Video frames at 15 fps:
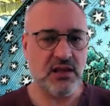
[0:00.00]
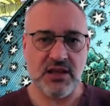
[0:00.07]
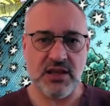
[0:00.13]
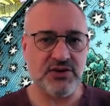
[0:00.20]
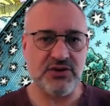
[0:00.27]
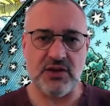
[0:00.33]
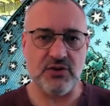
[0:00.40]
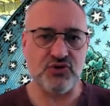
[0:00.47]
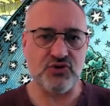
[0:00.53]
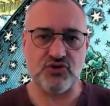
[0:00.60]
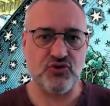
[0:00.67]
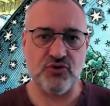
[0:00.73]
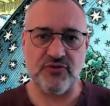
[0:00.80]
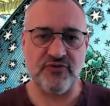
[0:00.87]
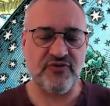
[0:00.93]
There's no
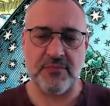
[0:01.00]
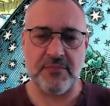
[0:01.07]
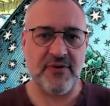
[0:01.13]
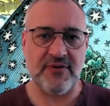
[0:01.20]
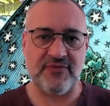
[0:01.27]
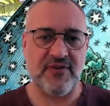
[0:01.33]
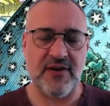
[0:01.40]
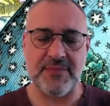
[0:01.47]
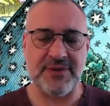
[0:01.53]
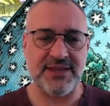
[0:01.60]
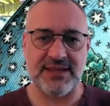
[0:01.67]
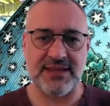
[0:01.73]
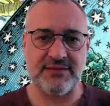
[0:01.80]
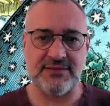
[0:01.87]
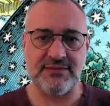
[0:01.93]
true
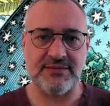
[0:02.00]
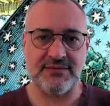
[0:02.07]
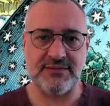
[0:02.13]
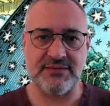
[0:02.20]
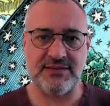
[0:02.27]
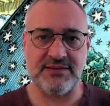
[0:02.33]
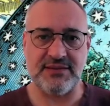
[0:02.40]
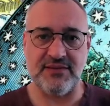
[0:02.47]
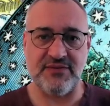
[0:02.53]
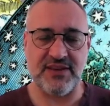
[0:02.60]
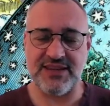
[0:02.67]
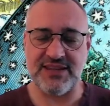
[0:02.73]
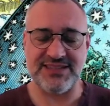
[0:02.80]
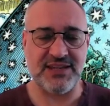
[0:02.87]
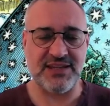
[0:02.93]
feminine
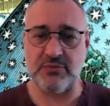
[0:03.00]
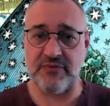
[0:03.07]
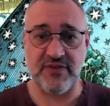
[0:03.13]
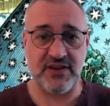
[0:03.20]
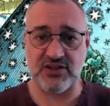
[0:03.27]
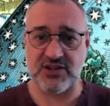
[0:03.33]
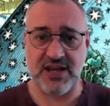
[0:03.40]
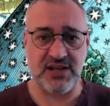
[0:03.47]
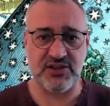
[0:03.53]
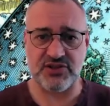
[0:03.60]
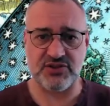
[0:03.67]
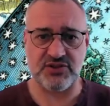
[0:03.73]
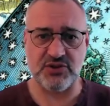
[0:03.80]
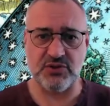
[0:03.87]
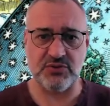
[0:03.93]
divinity within Janus
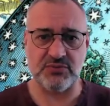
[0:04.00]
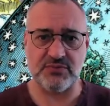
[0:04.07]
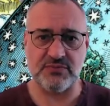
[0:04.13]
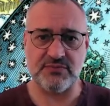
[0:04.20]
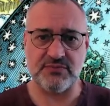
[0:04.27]
at all.